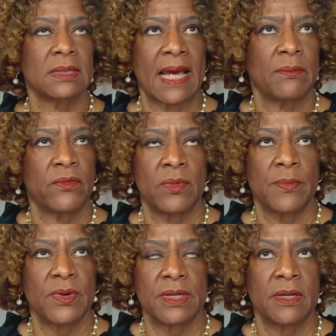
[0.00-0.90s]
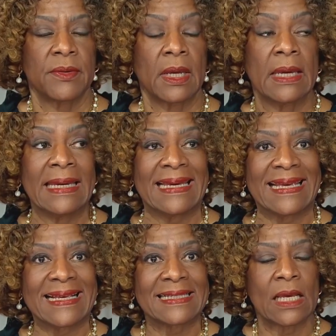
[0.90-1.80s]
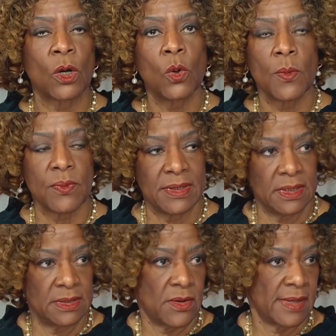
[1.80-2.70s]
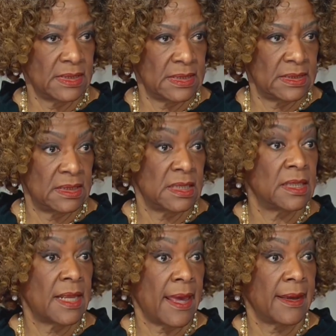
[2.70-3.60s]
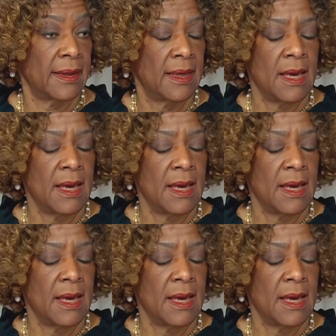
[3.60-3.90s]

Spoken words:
I remember hearing it's incorporated into our DNA,